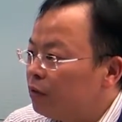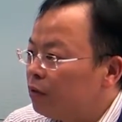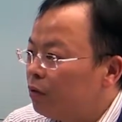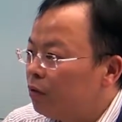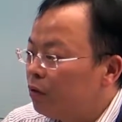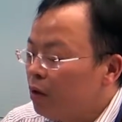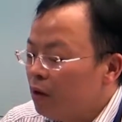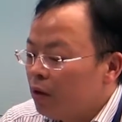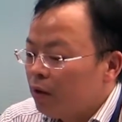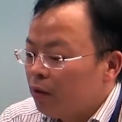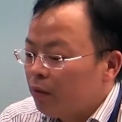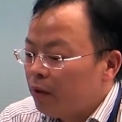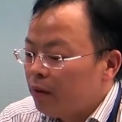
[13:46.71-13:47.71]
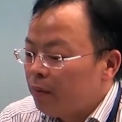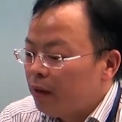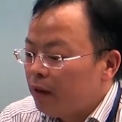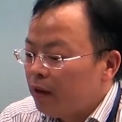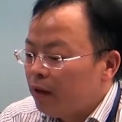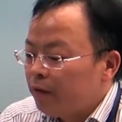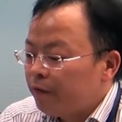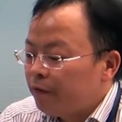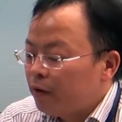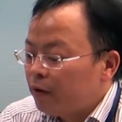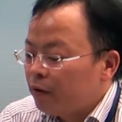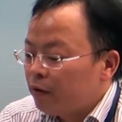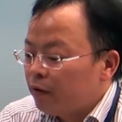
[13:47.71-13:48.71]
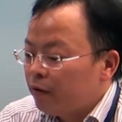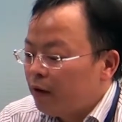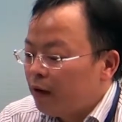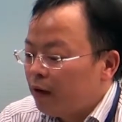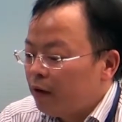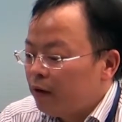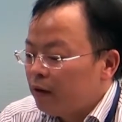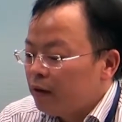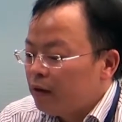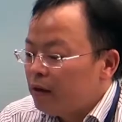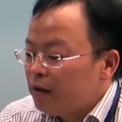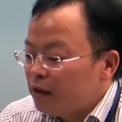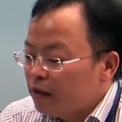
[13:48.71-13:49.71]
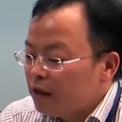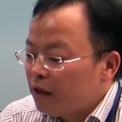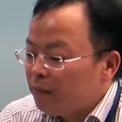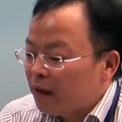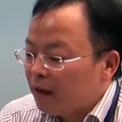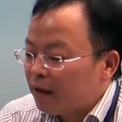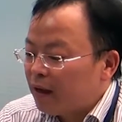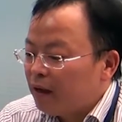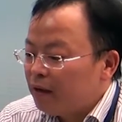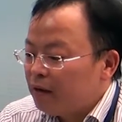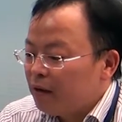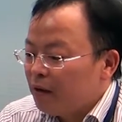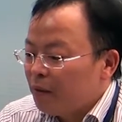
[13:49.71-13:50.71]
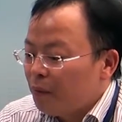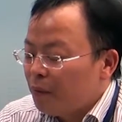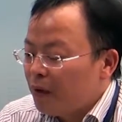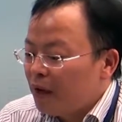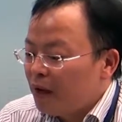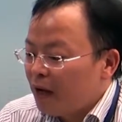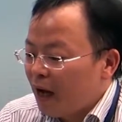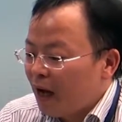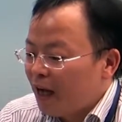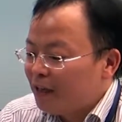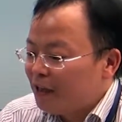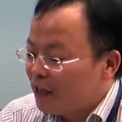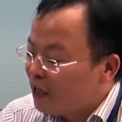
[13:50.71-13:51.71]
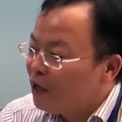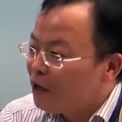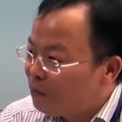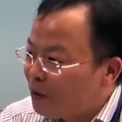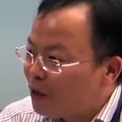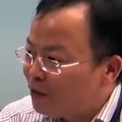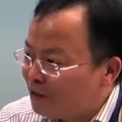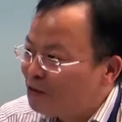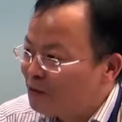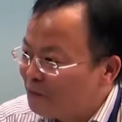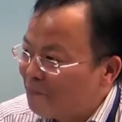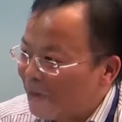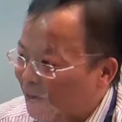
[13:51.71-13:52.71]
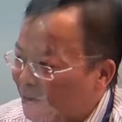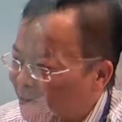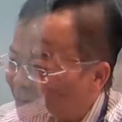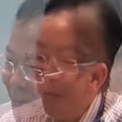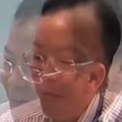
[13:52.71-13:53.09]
So we believe so far in India market, we are the early bird to the market.